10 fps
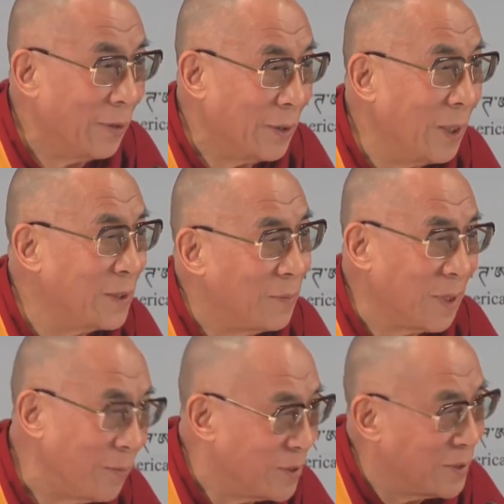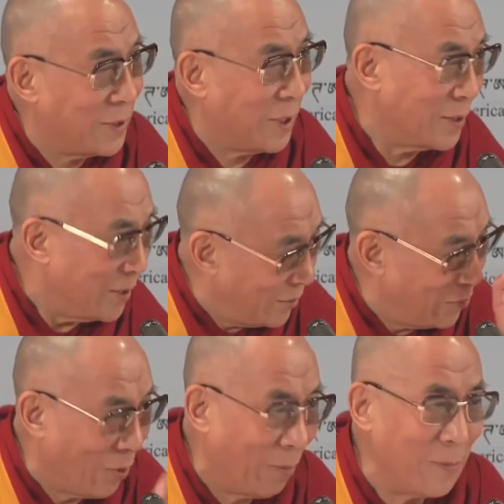That sometimes creates little
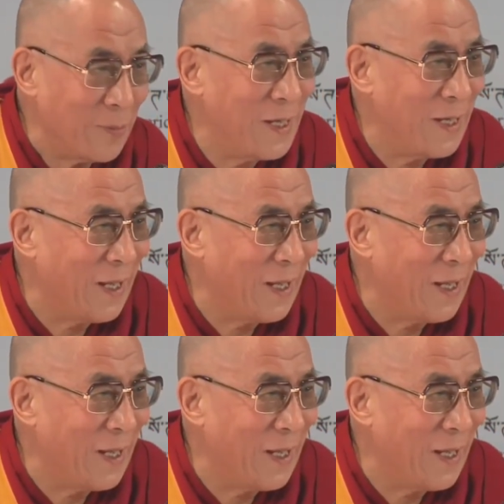problems.